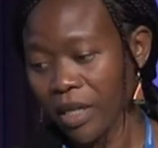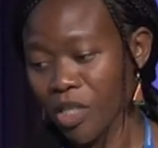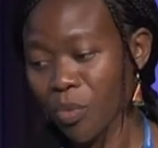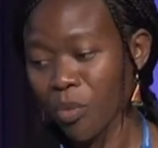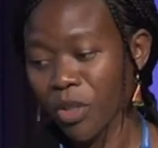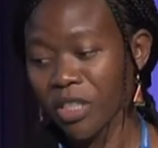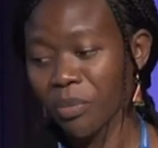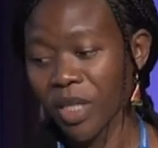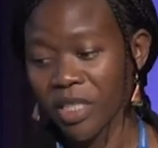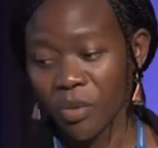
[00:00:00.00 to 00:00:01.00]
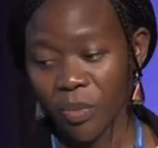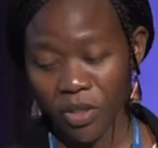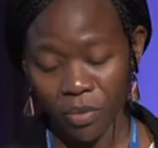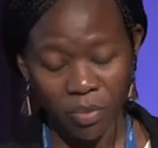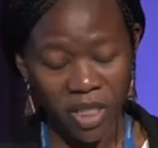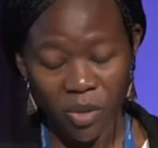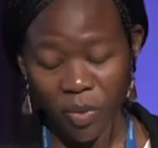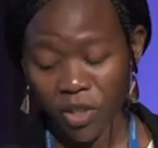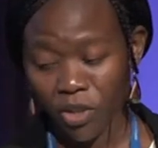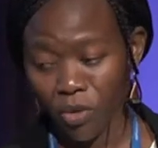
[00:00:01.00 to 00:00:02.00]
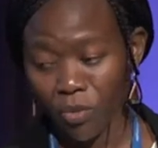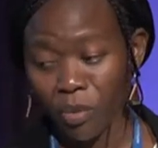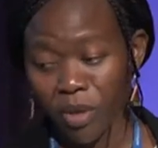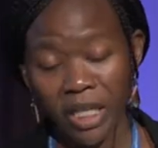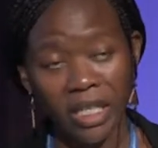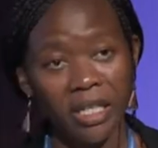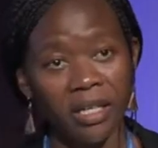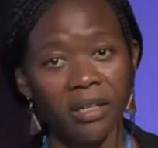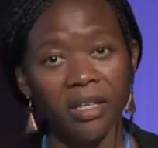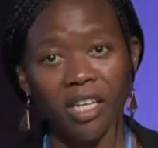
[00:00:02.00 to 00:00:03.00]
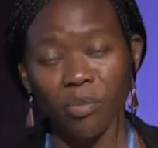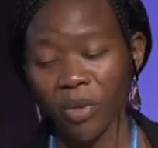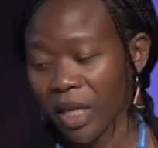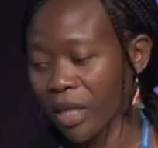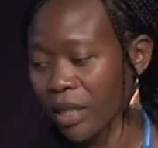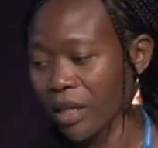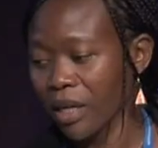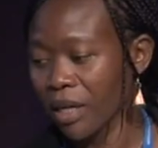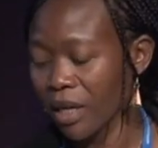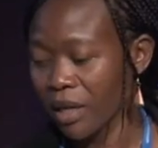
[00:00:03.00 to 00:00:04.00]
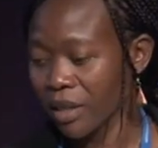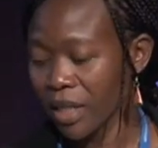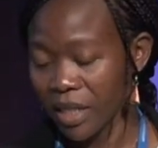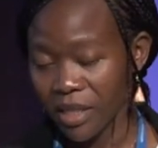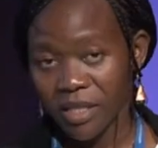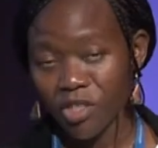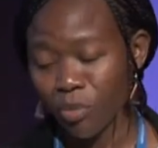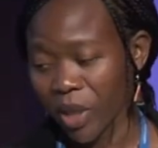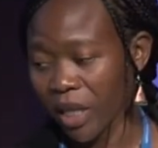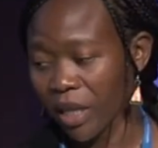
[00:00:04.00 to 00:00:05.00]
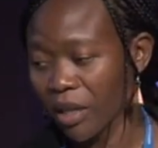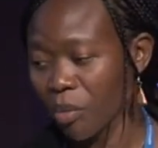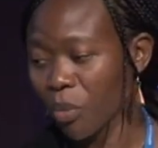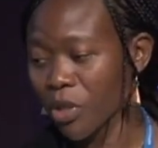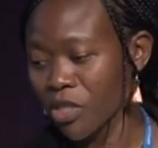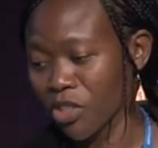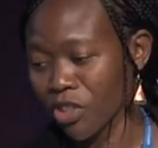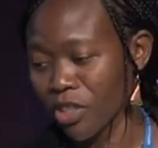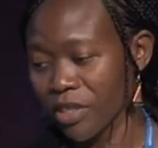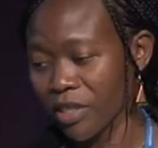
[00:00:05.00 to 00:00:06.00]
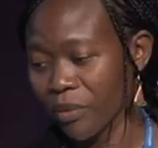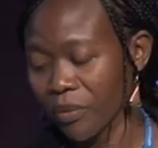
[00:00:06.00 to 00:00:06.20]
is promoting participation of women in key decision-making positions.